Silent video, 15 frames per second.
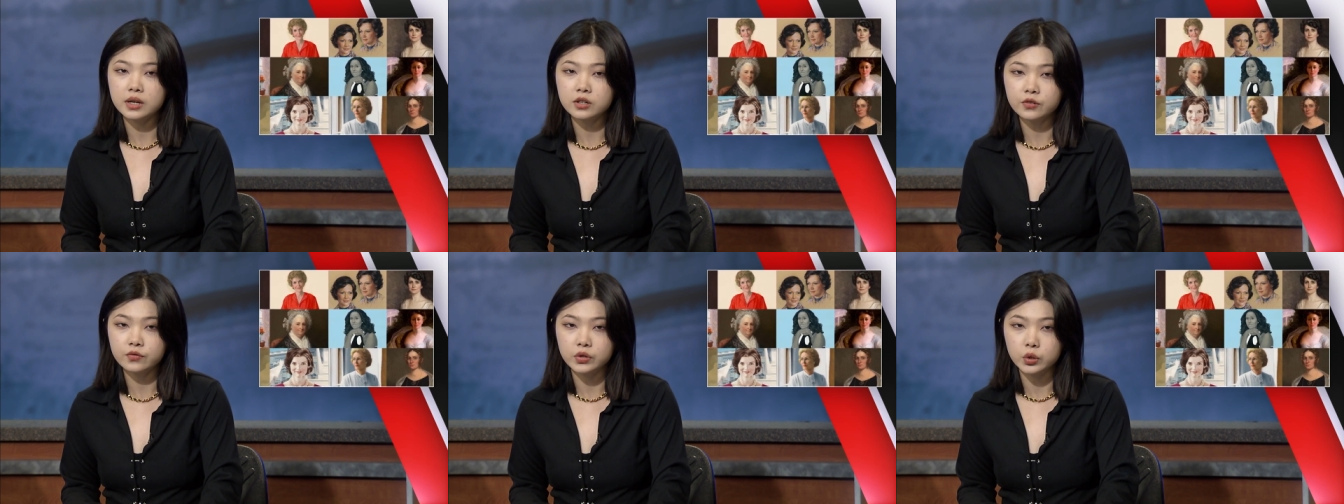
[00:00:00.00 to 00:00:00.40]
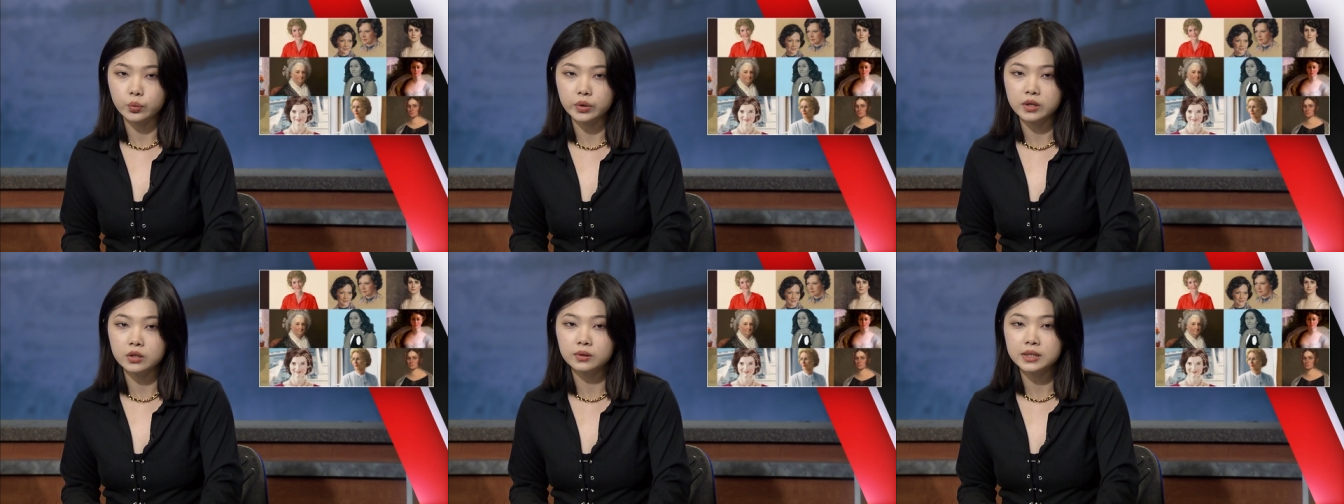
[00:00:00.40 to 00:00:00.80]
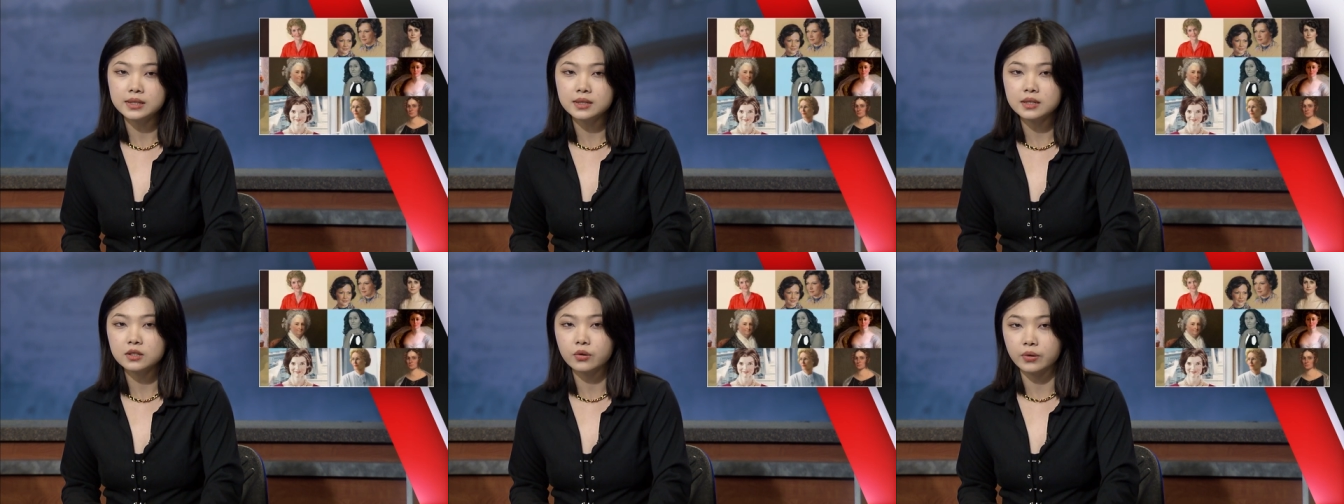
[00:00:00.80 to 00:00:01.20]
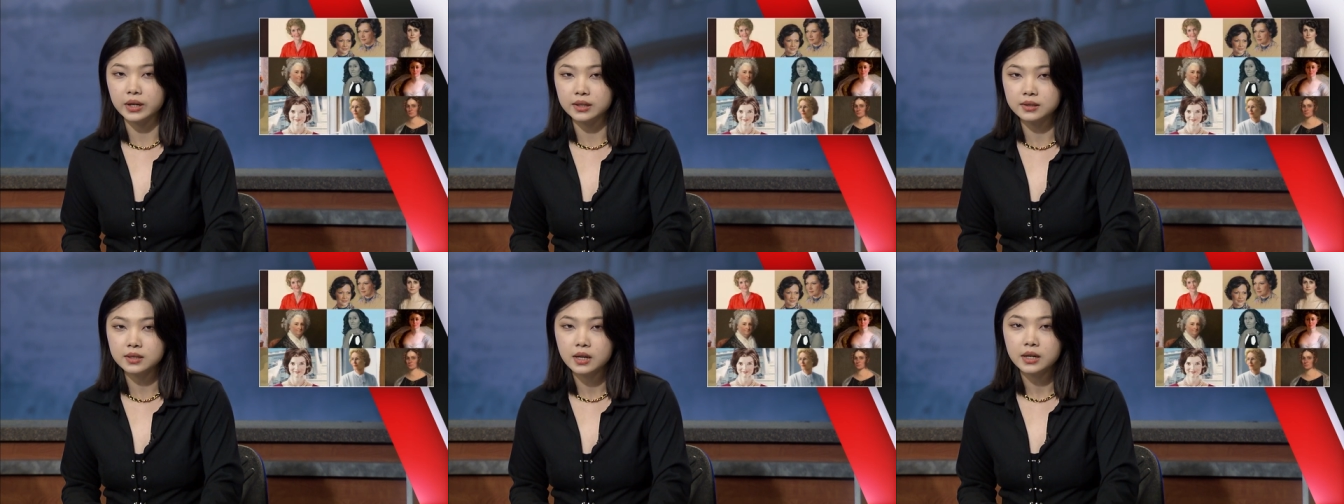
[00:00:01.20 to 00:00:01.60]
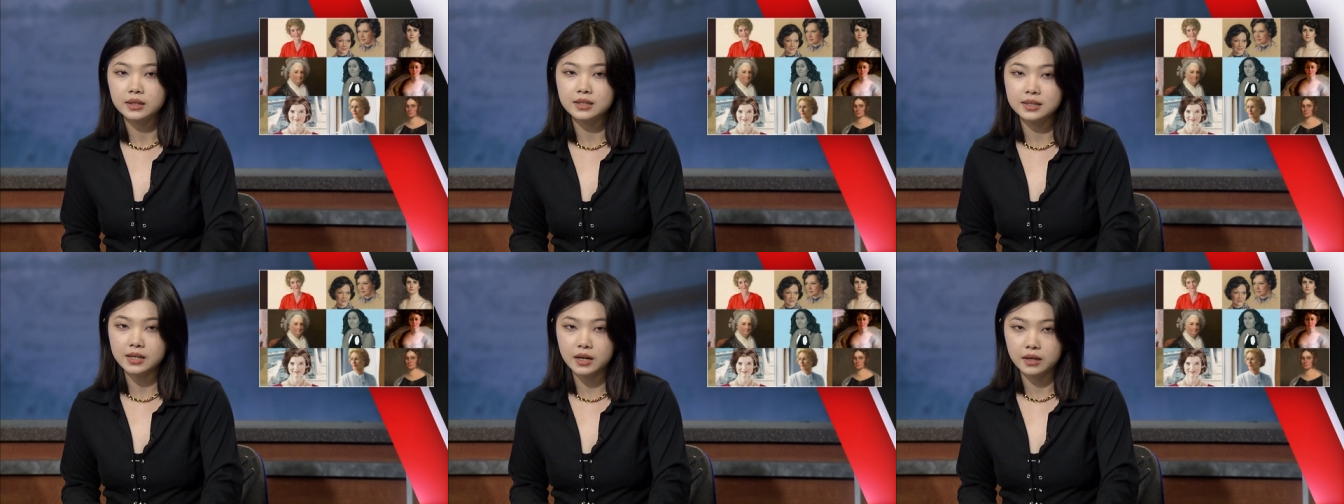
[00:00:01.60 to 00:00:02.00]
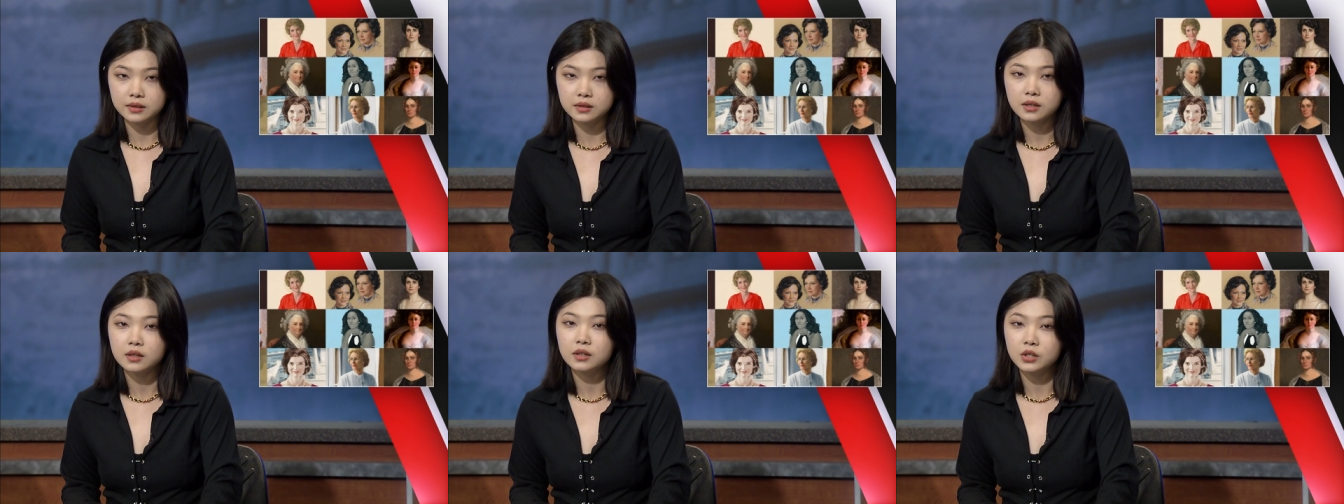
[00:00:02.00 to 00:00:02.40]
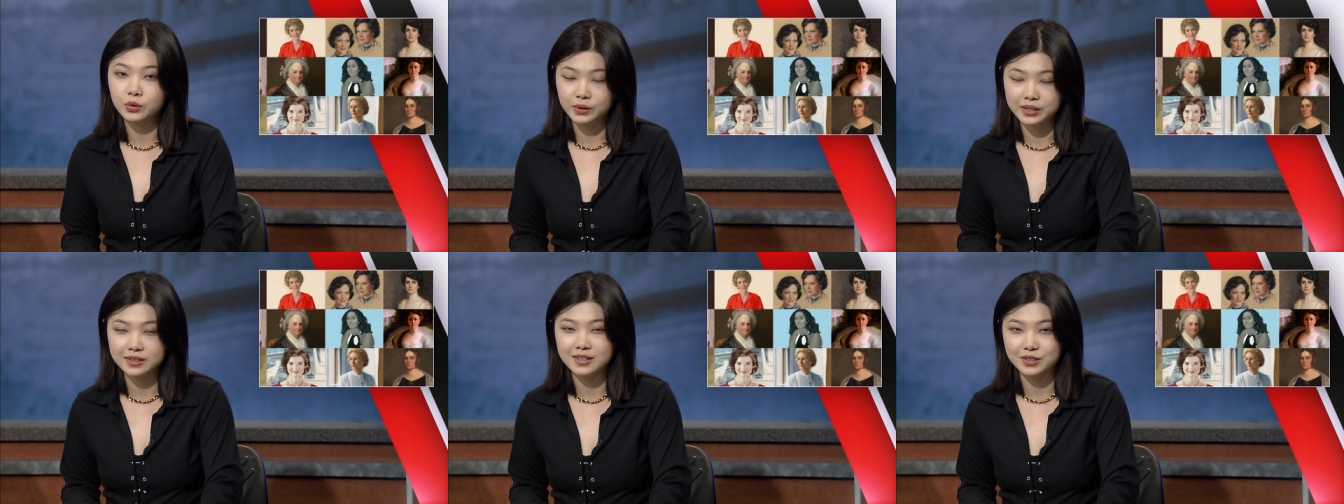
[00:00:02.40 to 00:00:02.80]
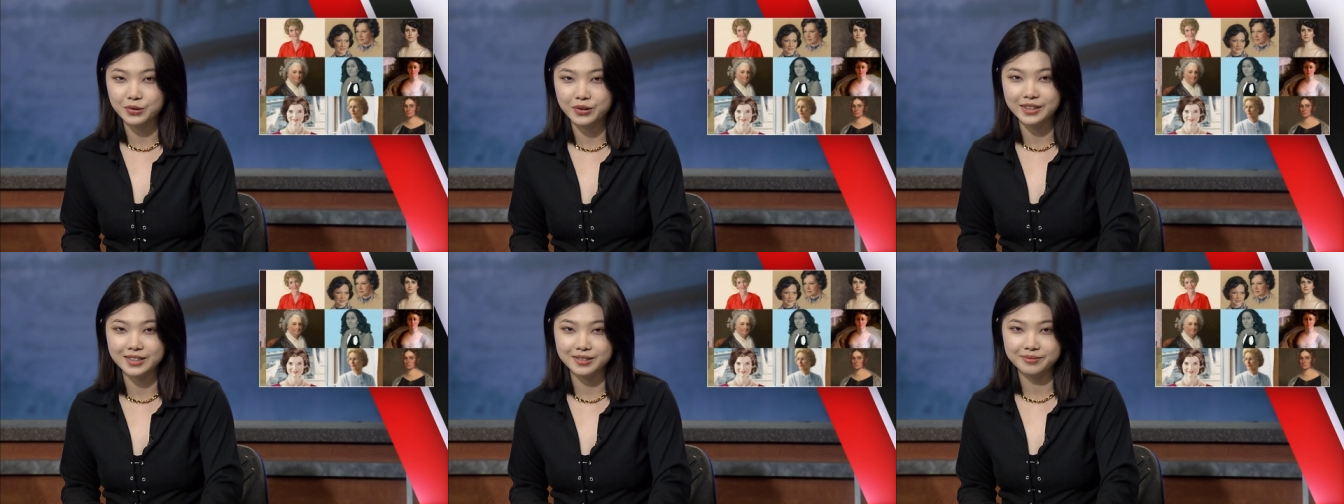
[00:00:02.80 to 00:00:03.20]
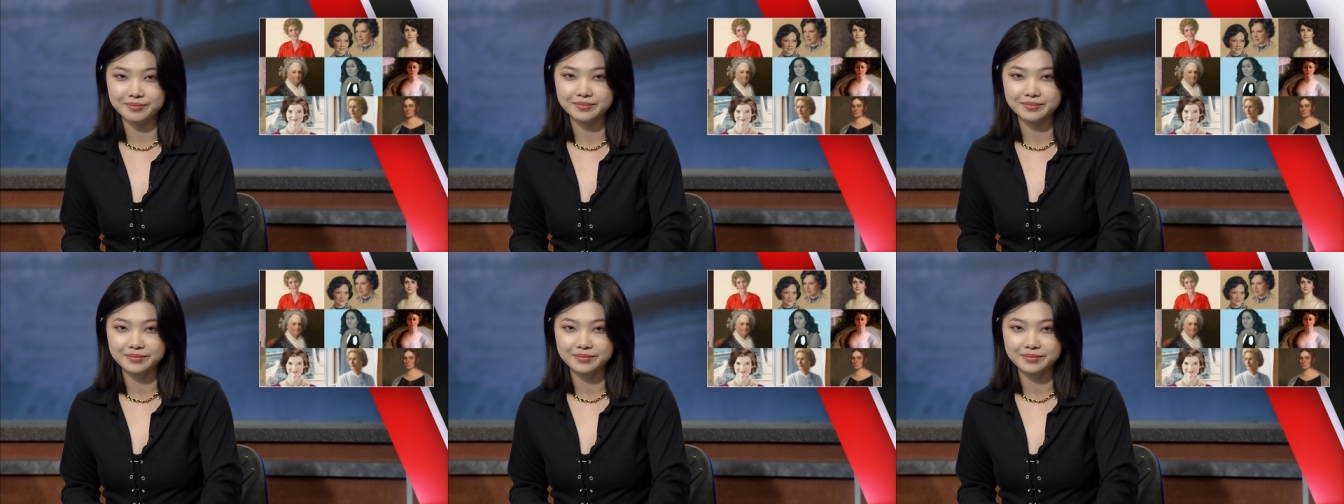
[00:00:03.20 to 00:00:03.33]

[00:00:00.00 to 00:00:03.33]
interview with Ulysses Grant, descendants Ulysses Grant.